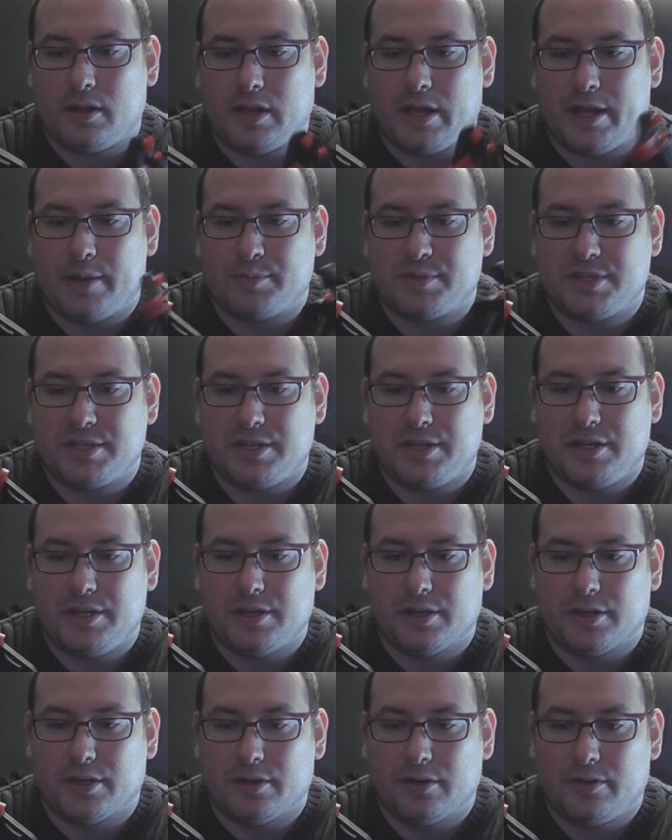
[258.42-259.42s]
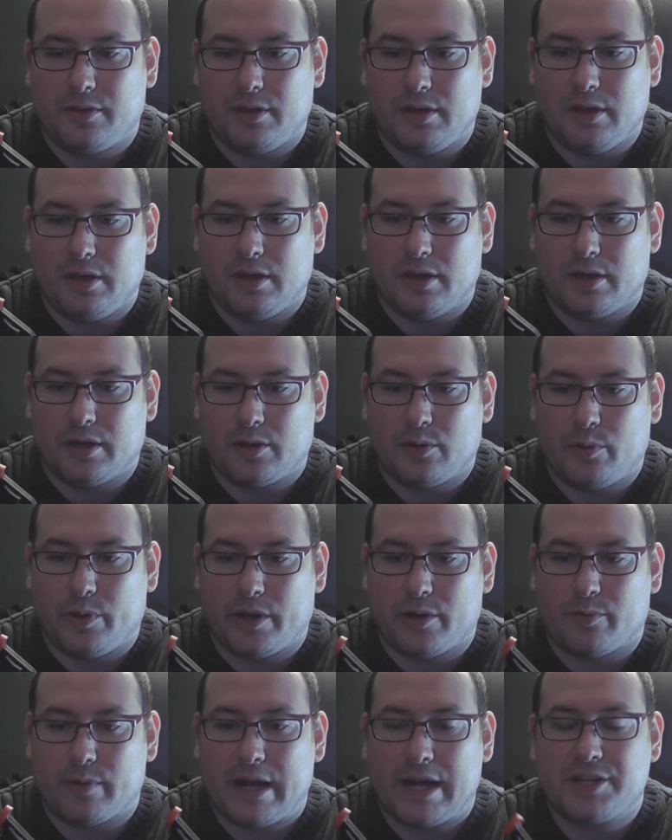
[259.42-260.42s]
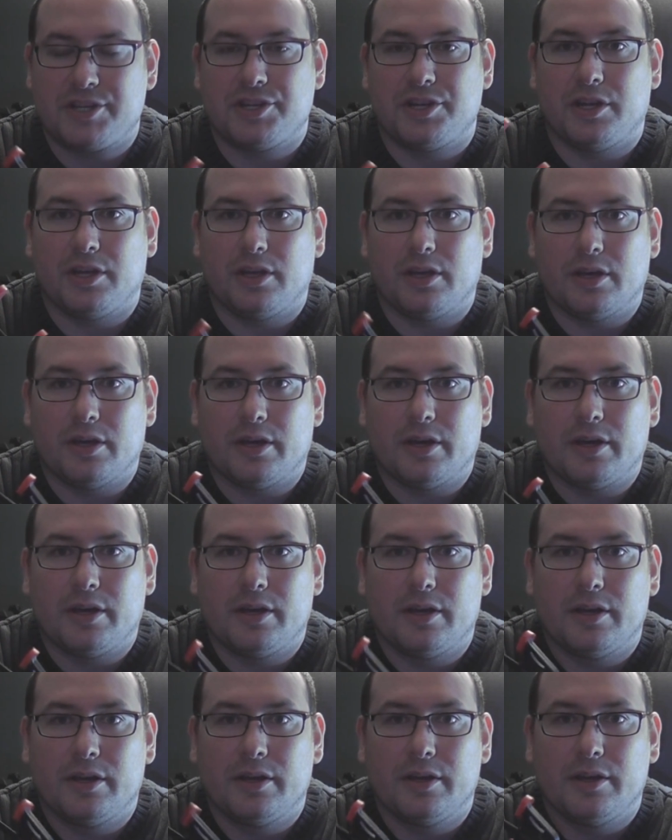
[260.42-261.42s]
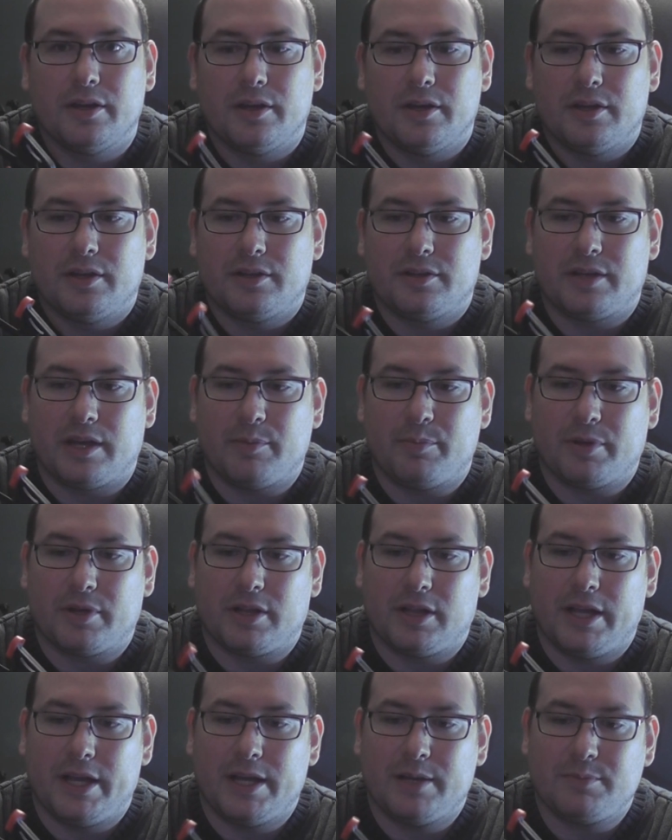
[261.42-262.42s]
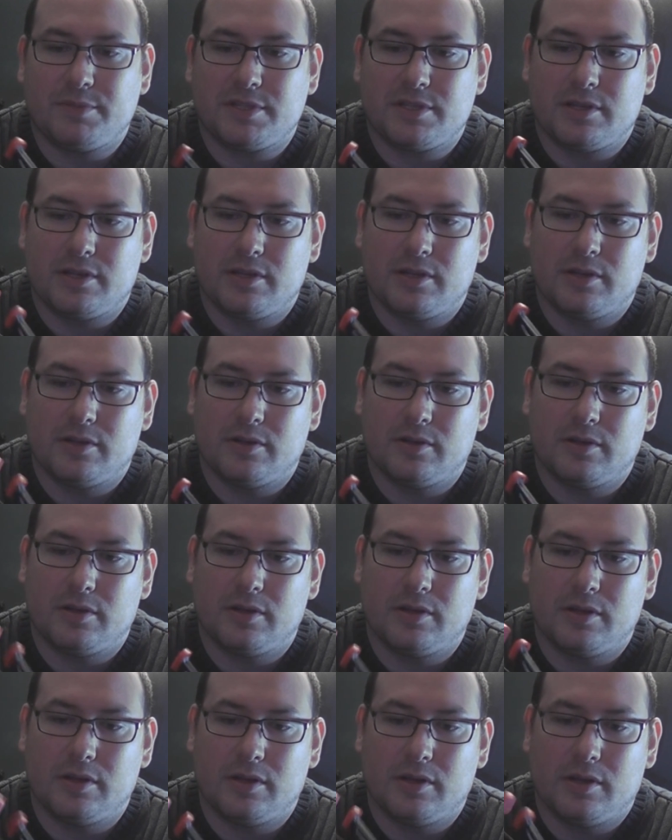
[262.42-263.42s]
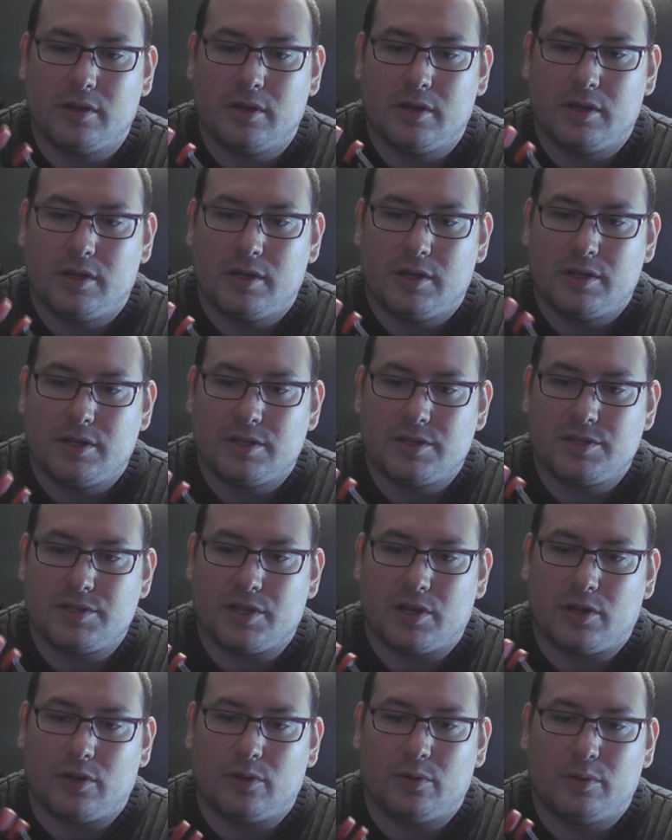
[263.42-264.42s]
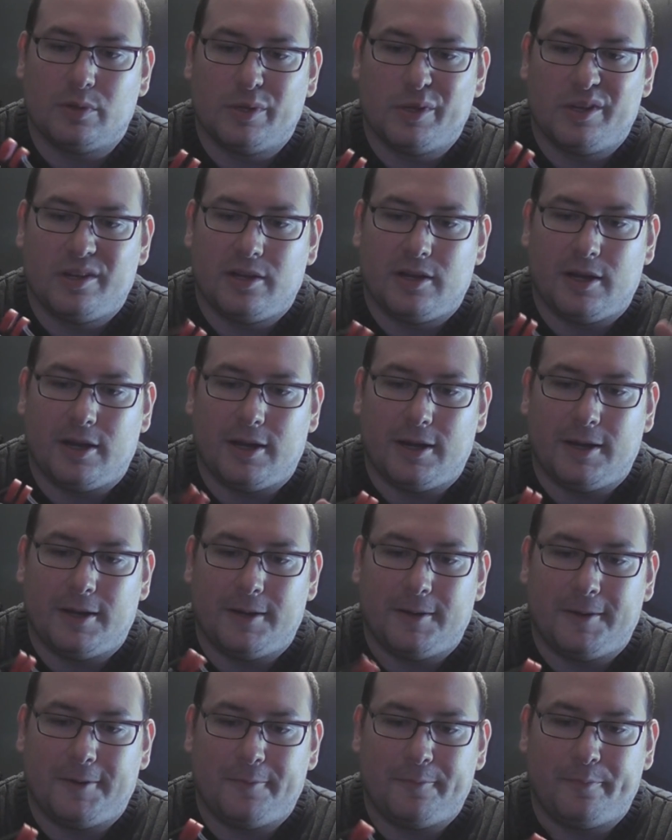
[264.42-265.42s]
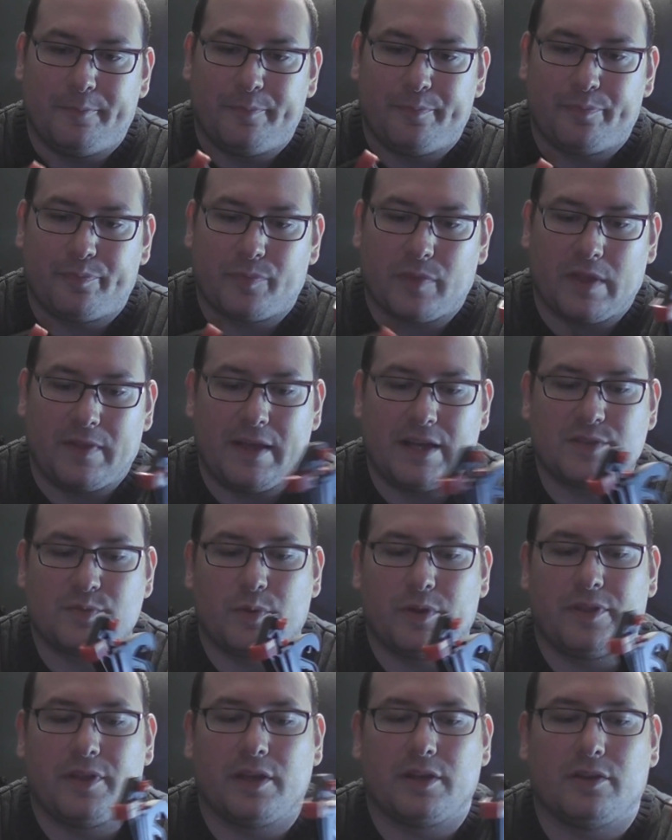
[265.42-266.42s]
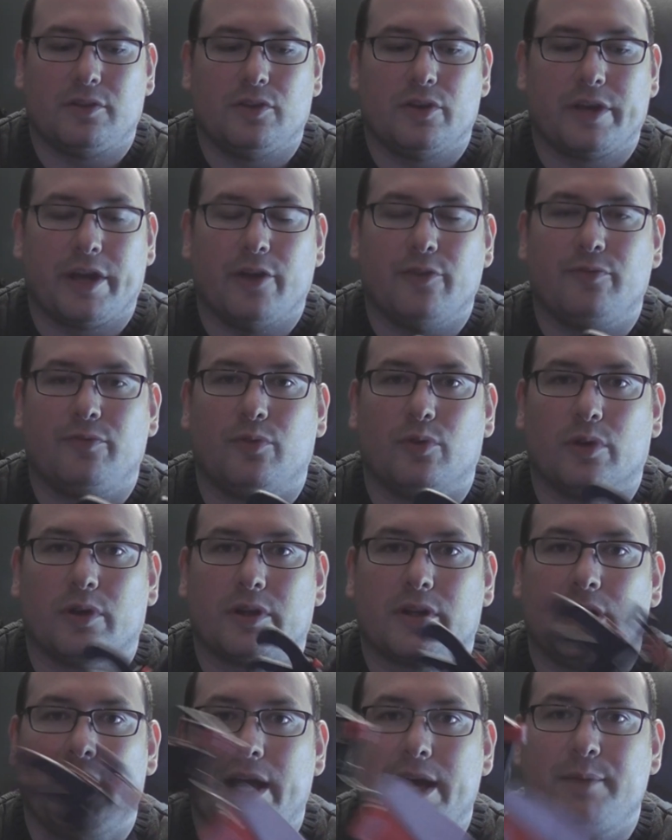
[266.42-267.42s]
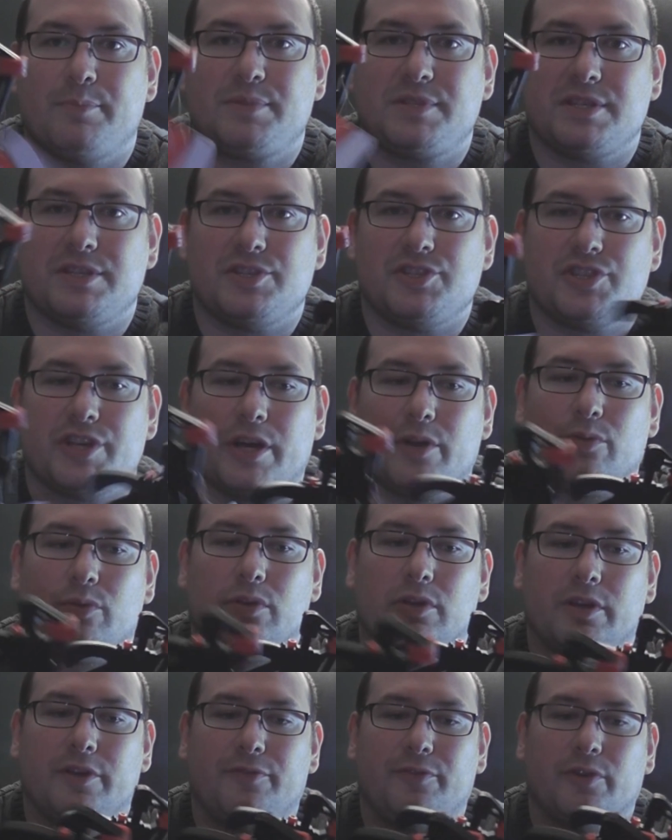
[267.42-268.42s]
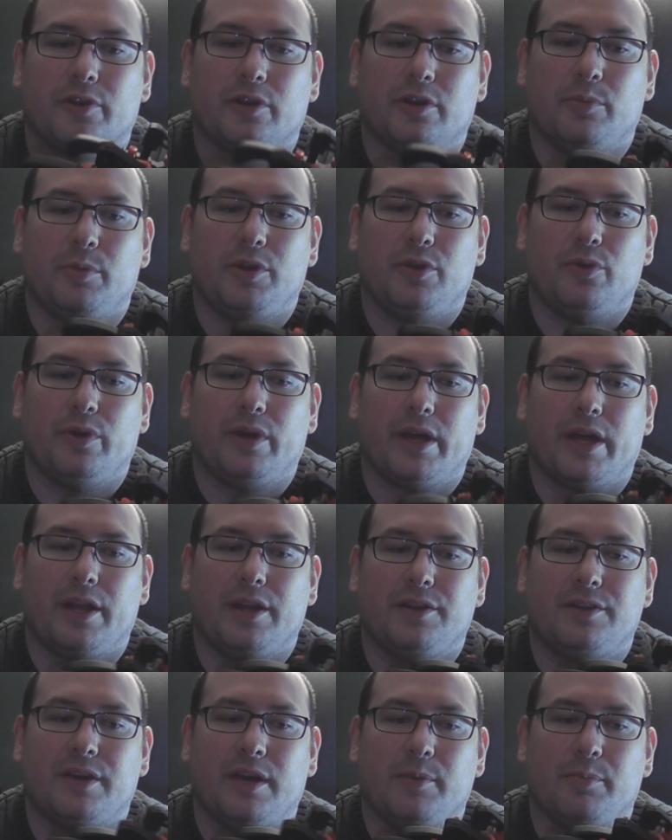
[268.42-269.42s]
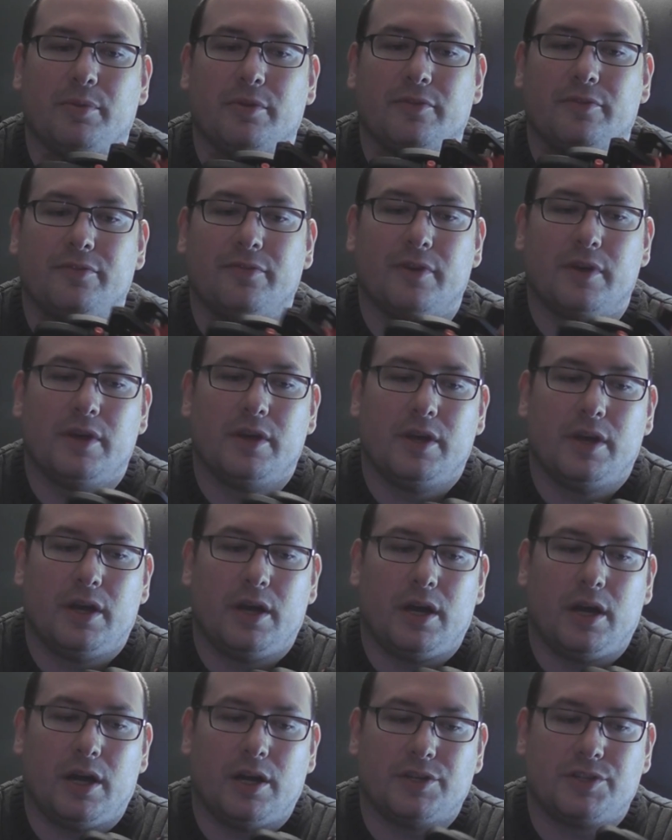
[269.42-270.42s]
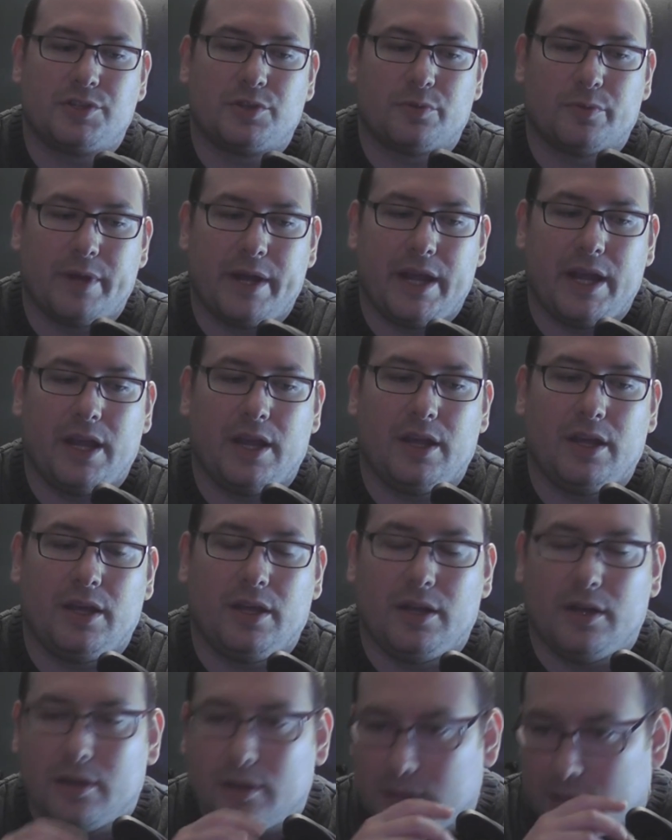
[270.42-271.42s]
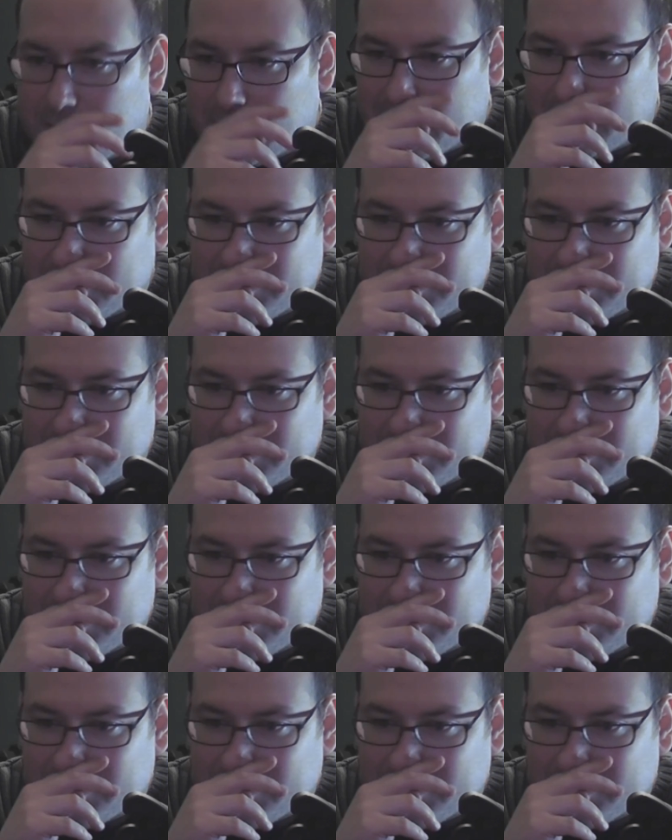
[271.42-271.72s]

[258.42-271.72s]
clamps here, the quick ratcheting type of clamps. So, and that's one thing to look out for. Clamps in general, if you're going to be doing any type of terrain,